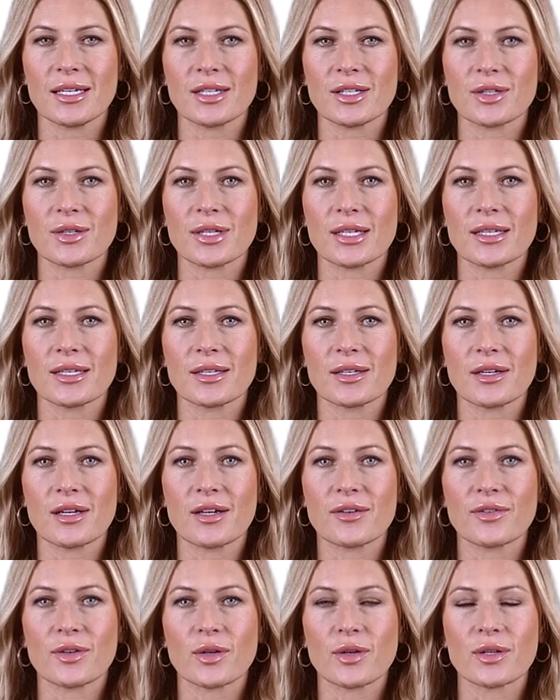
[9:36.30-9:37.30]
you can,
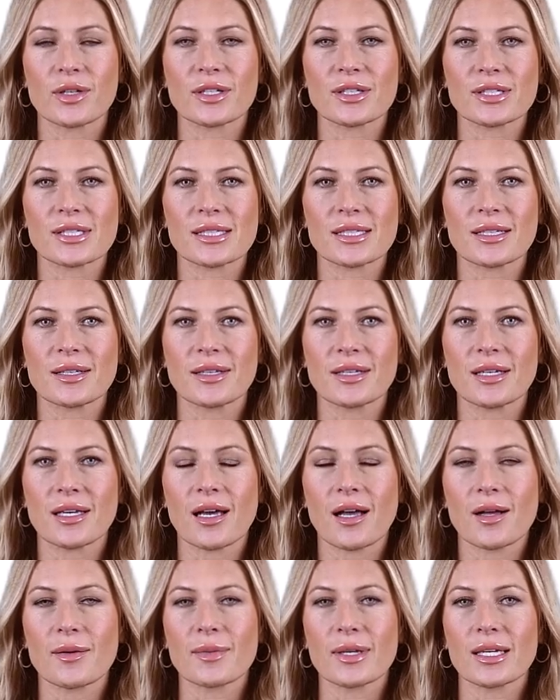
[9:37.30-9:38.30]
of course,
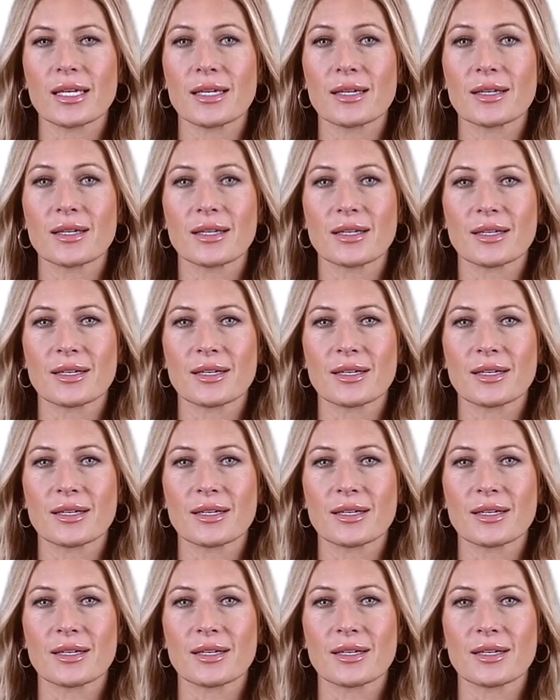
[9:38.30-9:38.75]
copy